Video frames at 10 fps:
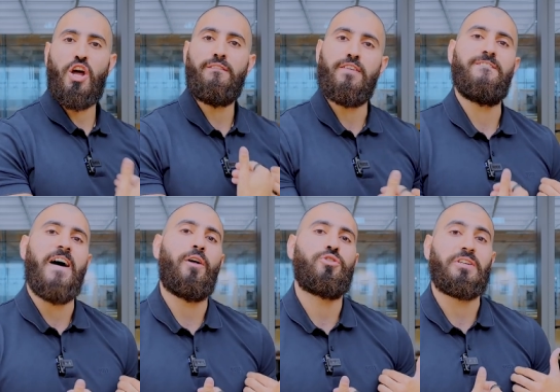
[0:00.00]
of the
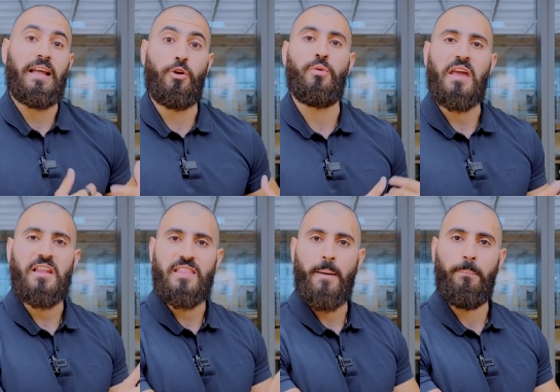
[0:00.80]
founder that
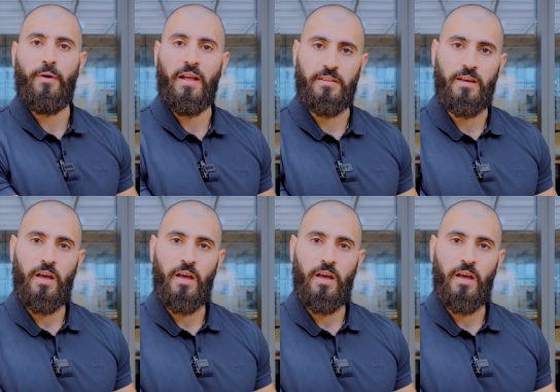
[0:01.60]
created that brand.